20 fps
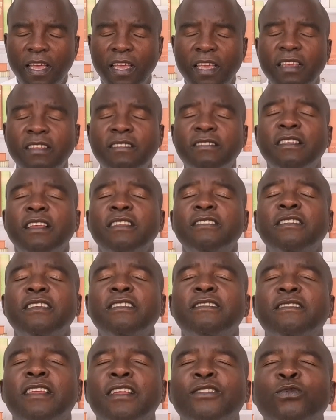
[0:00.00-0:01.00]
He
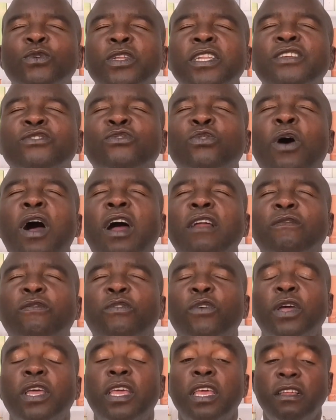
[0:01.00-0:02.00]
suggests that we need to
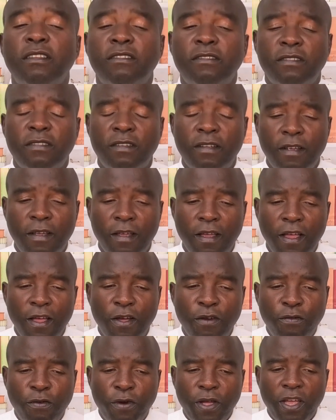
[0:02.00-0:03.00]
advocate
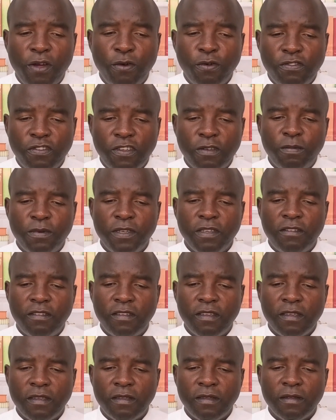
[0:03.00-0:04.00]
for
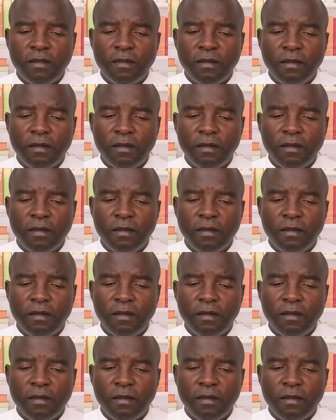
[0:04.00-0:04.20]
LGBT.